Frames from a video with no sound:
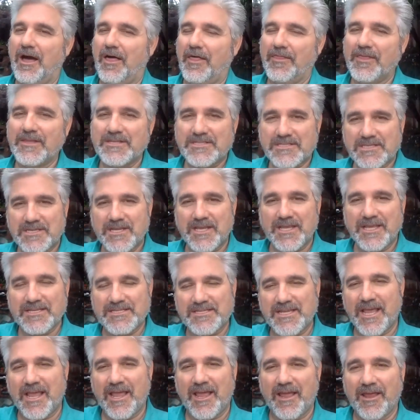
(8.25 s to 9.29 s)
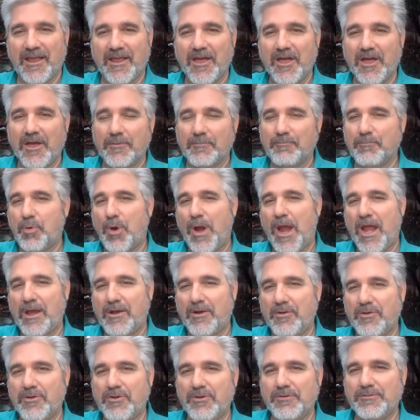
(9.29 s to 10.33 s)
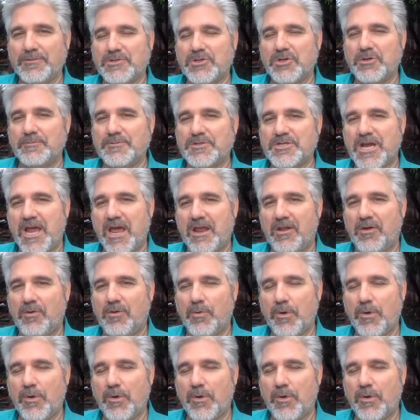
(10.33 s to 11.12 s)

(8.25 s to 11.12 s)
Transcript: This is a brand new YouTube channel.